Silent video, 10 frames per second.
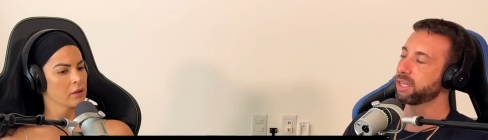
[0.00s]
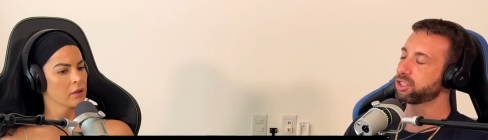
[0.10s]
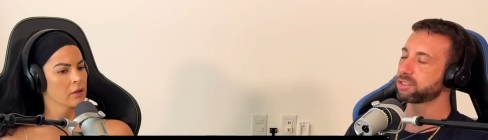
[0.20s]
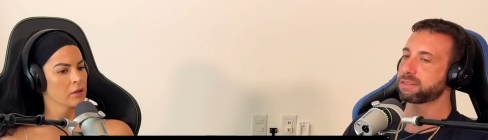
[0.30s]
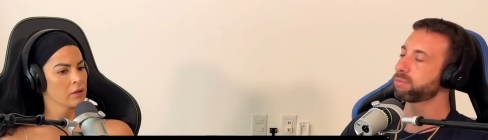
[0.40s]
Speaker 1: And, and
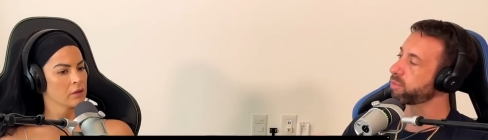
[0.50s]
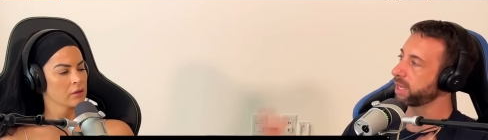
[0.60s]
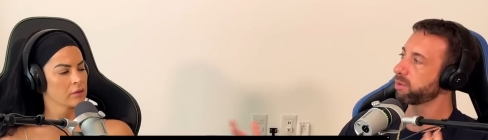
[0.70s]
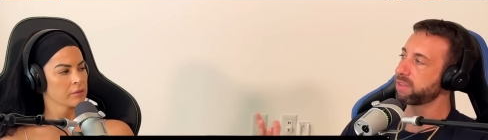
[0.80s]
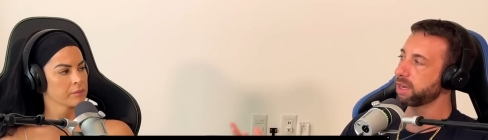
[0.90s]
just
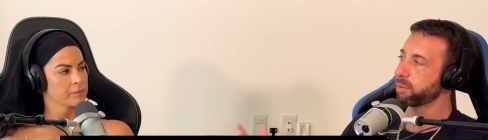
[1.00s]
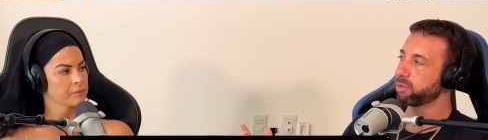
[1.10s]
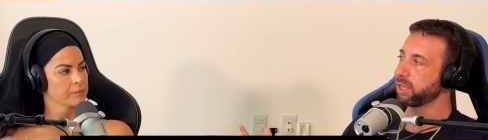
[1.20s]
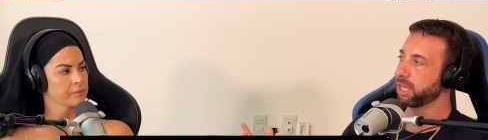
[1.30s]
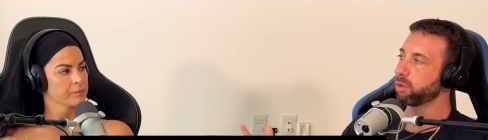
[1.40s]
like we said
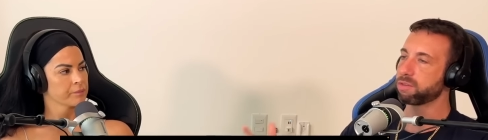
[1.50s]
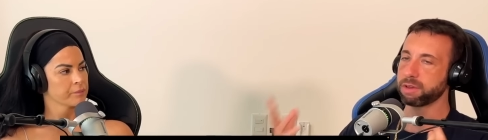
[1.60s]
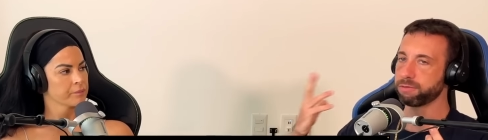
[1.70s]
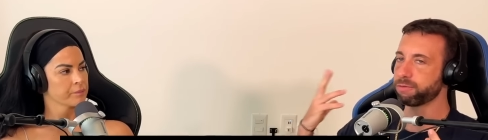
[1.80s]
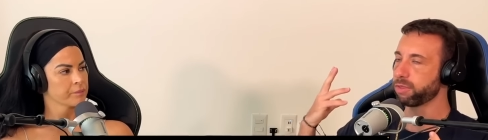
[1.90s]
about the use
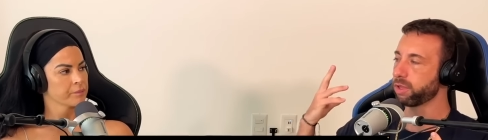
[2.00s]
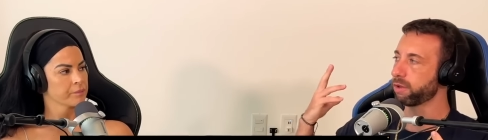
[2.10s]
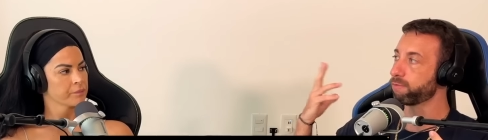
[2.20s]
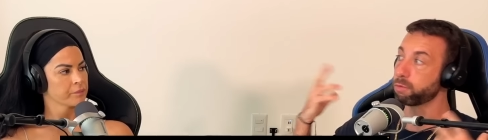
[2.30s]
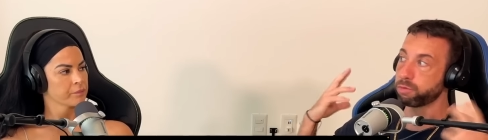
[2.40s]
of
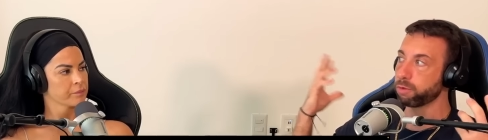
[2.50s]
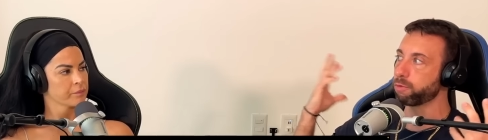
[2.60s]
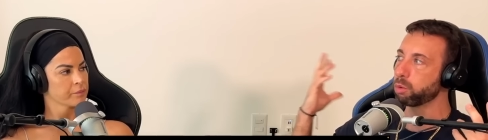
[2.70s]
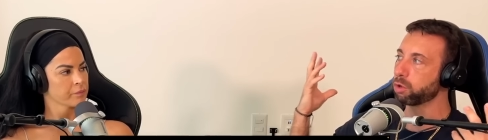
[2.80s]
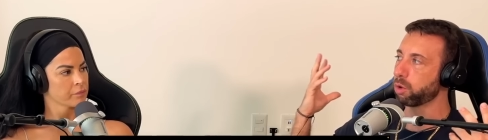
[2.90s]
the the
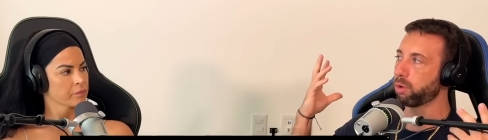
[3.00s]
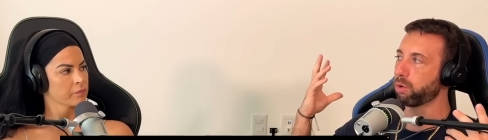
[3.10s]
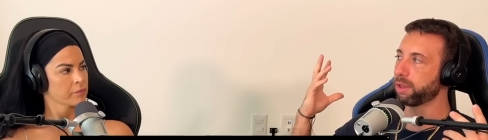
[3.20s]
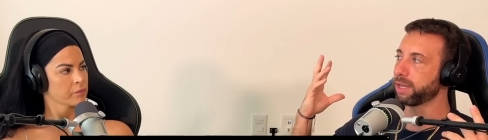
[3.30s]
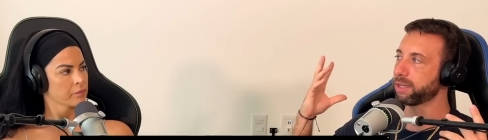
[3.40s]

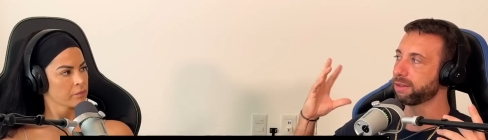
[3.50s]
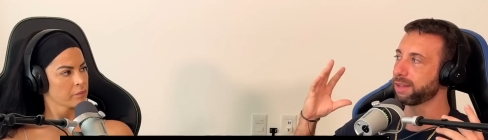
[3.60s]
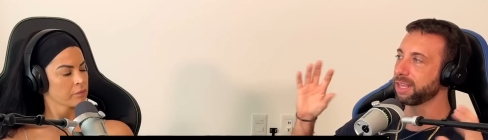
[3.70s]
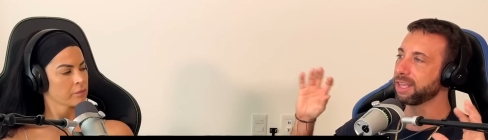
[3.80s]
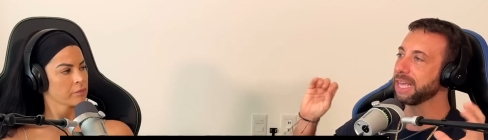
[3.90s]
vocal,
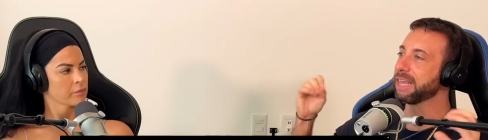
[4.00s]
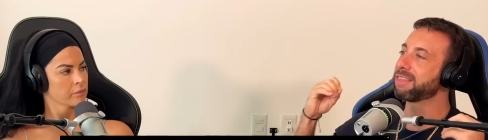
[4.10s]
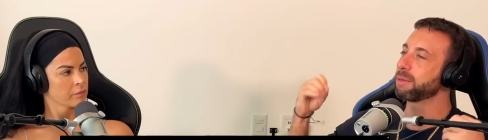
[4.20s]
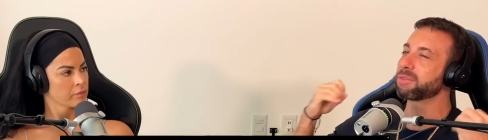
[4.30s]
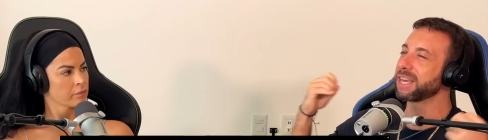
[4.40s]
and it, he
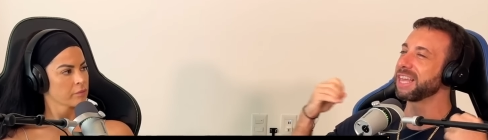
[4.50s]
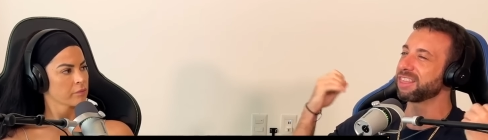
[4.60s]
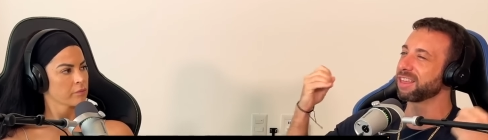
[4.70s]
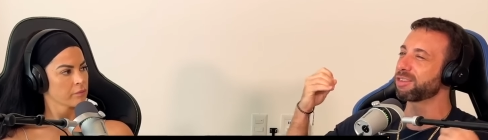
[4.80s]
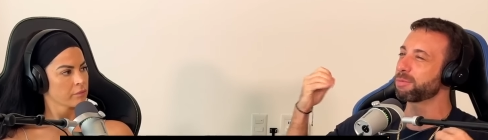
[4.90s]
seems like
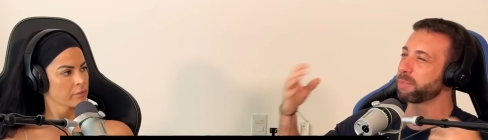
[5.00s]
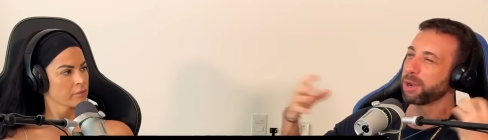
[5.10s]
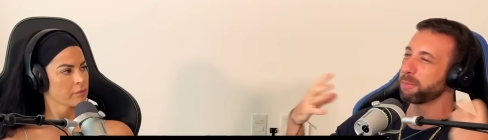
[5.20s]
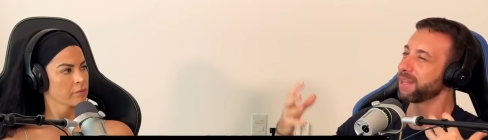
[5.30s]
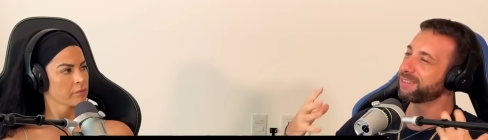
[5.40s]
he's
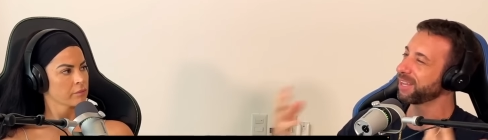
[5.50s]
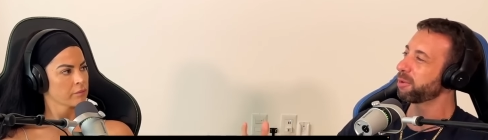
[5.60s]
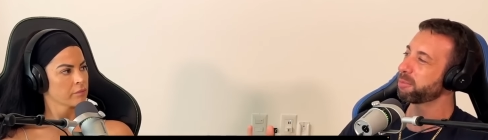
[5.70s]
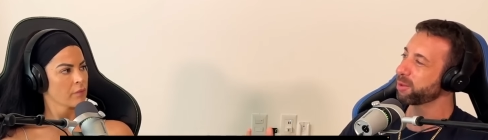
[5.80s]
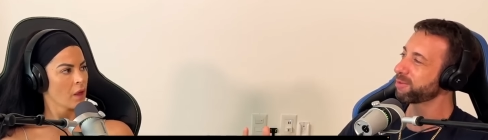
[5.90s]
experimenting
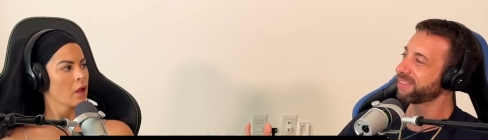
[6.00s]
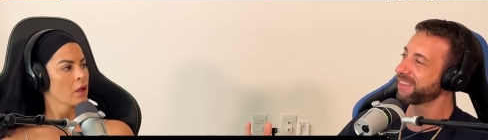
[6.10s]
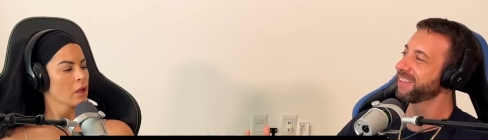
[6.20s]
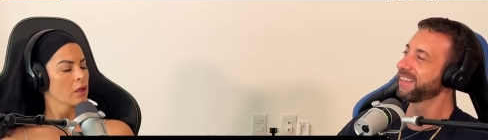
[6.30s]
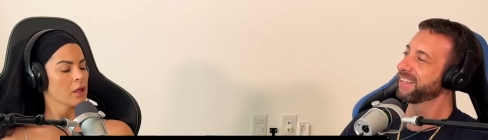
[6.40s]
Speaker 2: almost.
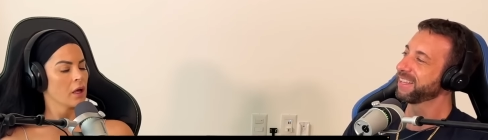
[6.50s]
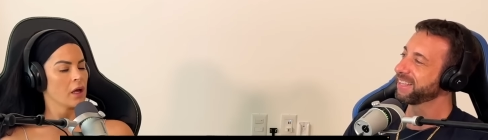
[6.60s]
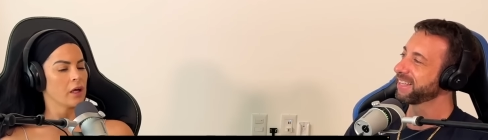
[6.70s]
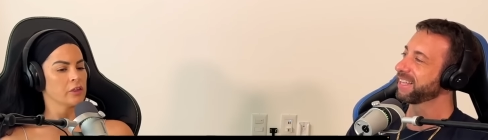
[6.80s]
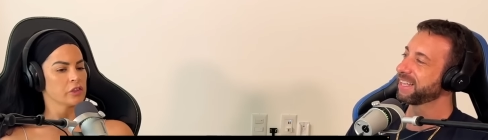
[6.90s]

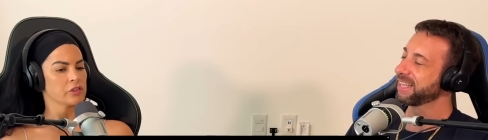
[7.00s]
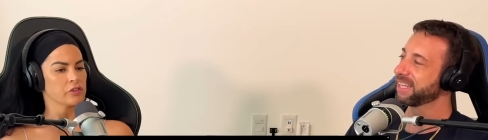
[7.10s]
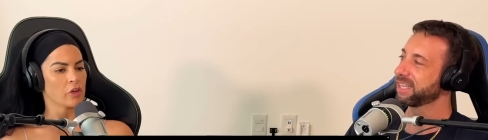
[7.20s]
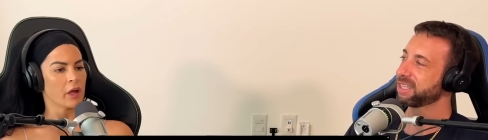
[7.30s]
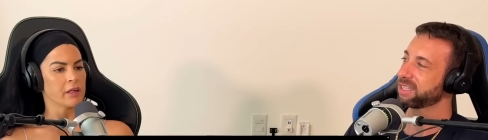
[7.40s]
Yeah, and just
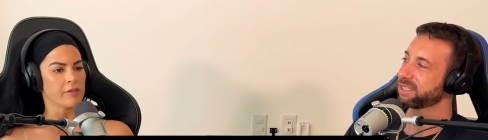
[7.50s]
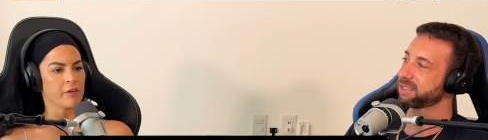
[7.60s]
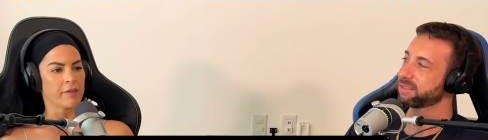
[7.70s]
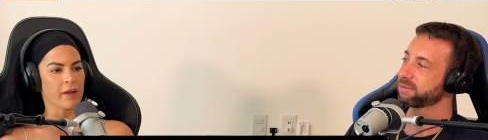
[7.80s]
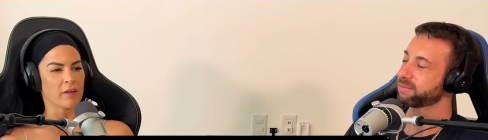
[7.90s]
trying
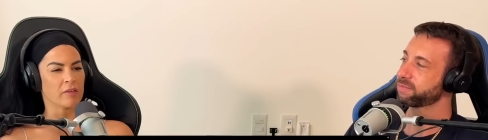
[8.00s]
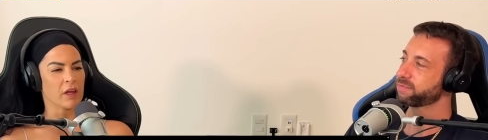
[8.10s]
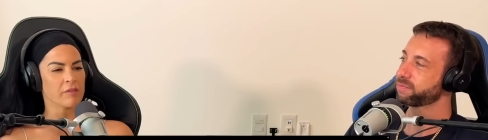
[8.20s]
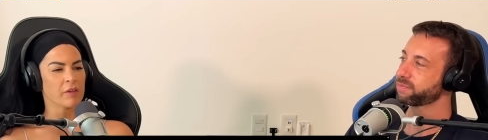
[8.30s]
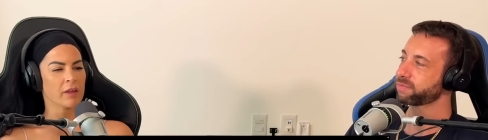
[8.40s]
different things.
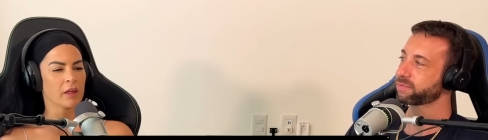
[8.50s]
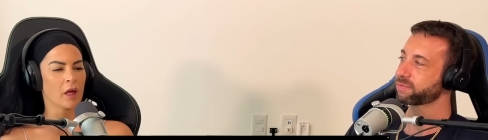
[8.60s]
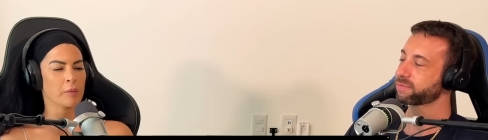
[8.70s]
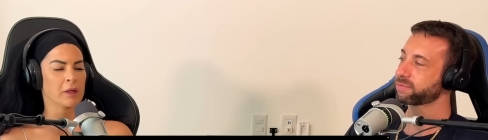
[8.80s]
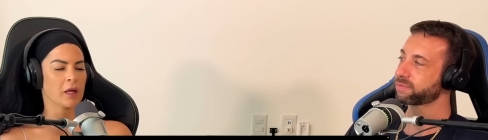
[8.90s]
And I feel like,
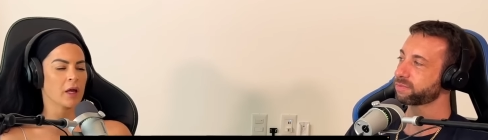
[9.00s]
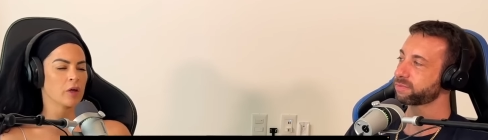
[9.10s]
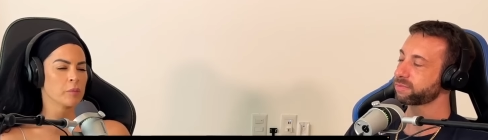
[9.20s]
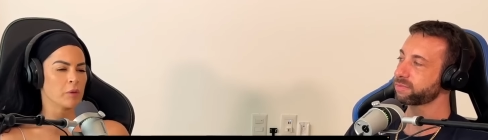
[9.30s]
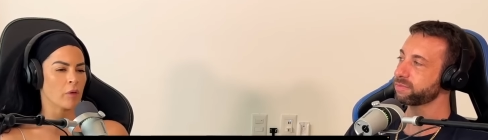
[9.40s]
I mean, I
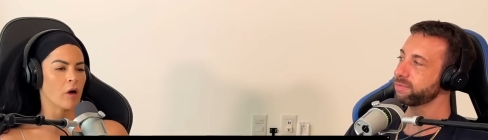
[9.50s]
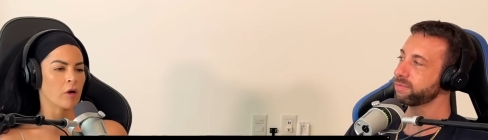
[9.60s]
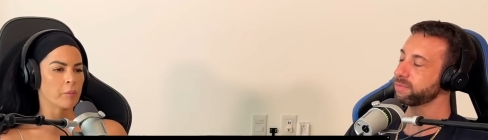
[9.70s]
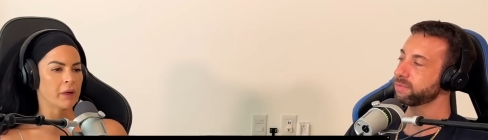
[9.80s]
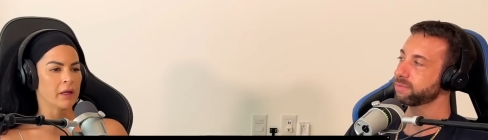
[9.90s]
could be
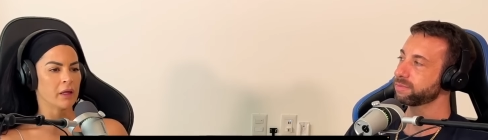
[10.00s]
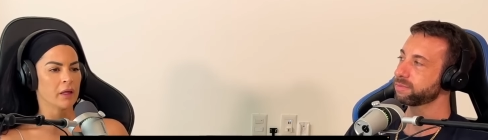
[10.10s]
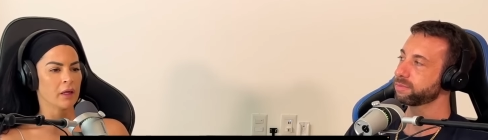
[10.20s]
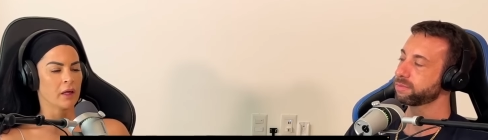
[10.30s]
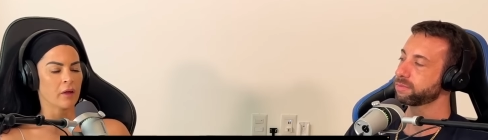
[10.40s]
wrong, but
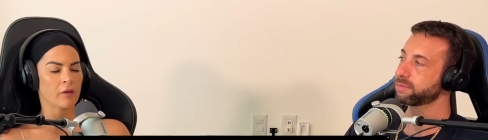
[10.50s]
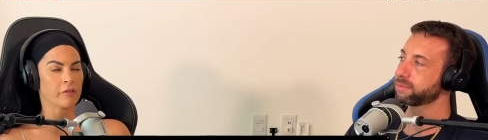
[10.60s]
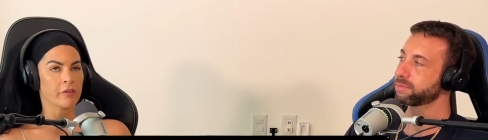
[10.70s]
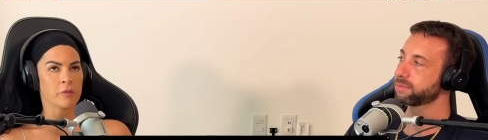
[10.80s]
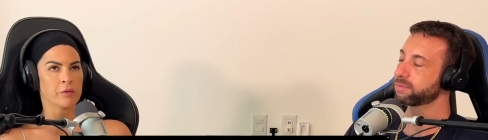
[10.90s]

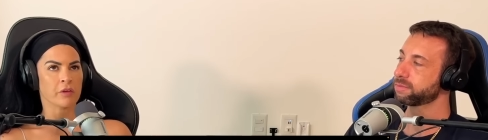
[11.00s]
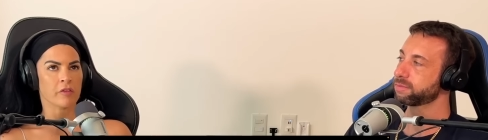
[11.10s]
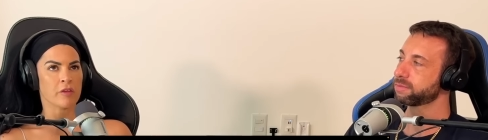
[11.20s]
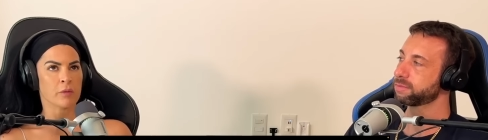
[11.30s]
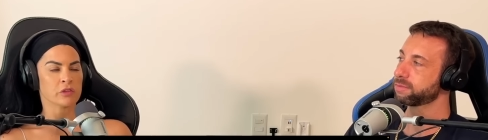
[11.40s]
obviously we've
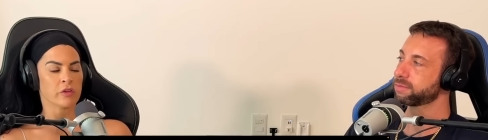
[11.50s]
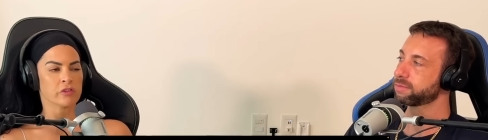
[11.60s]
done so much